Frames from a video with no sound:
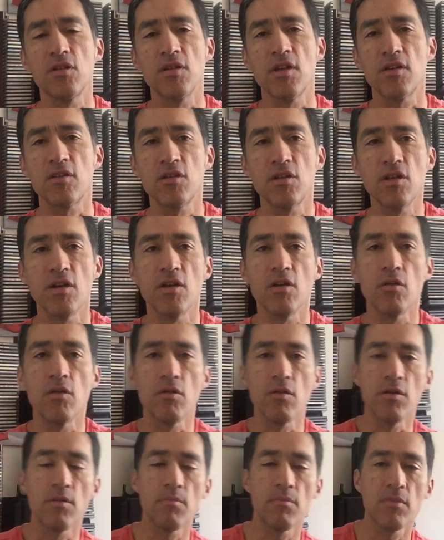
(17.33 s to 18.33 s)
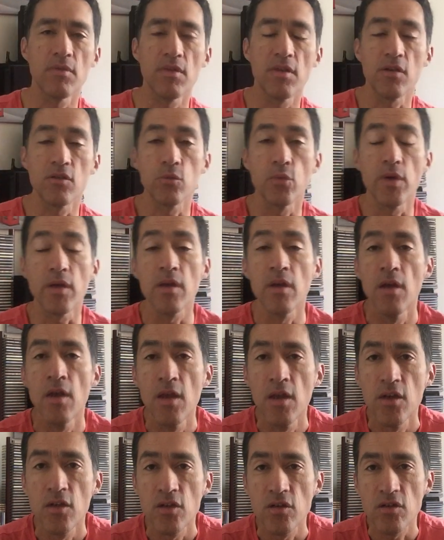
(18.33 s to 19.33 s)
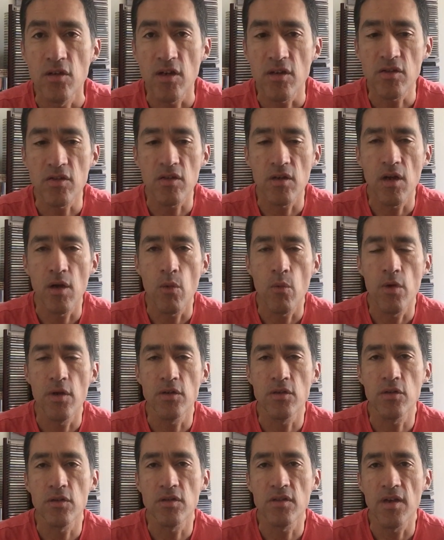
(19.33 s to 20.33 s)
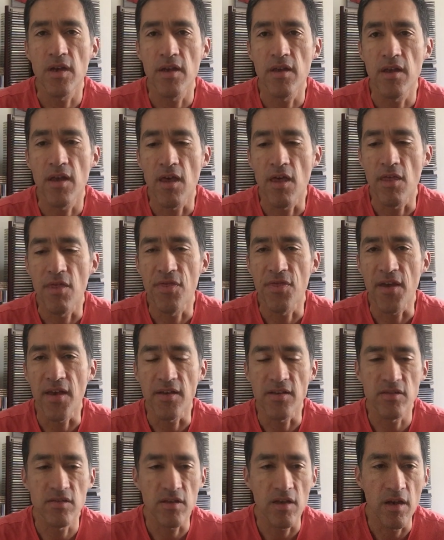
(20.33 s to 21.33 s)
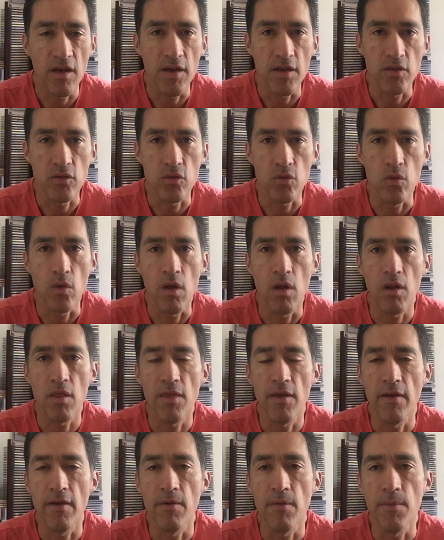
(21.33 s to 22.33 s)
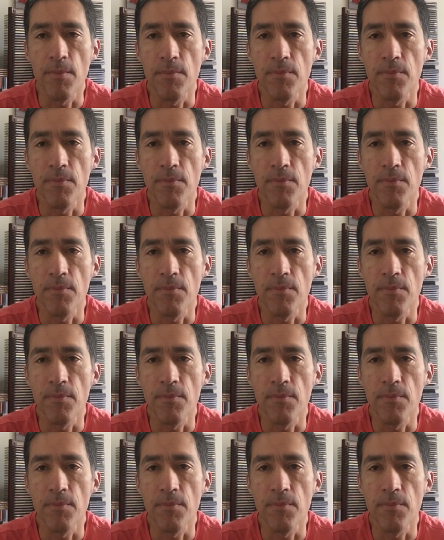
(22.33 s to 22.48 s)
next year or next week. Just want to say thanks to all the